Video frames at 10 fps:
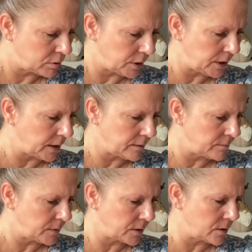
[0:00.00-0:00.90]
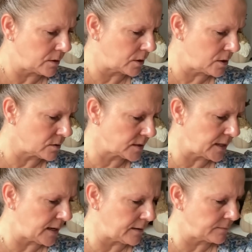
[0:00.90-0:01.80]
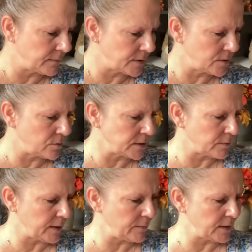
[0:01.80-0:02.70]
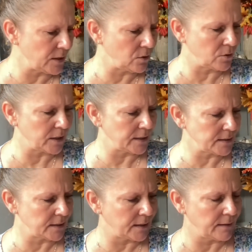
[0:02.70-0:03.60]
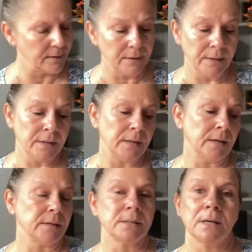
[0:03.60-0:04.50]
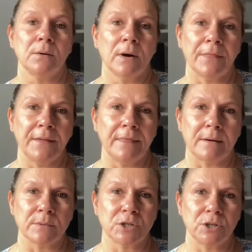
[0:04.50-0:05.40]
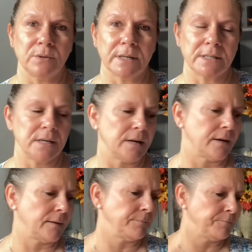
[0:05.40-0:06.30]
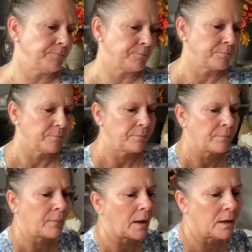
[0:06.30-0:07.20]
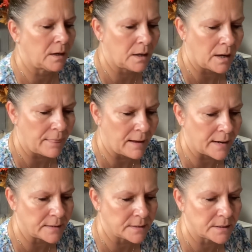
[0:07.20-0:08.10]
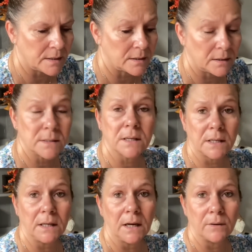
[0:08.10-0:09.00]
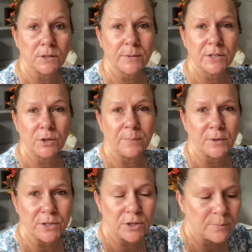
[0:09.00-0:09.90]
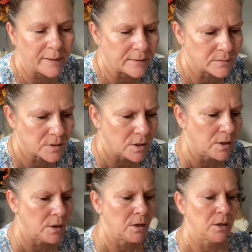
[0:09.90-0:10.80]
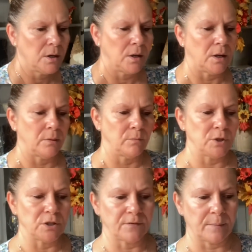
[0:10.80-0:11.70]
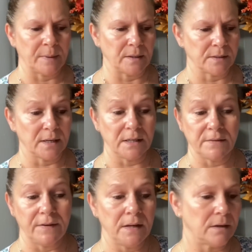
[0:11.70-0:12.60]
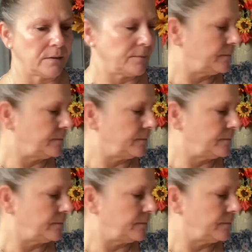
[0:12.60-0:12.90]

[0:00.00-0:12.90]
Yeah, I can't see it. It's always away when you're looking, isn't it? Yeah, so I think that was $2.99. And that is it's a kilo, so it's 2.2 pounds, which is fabulous, and it's vegan.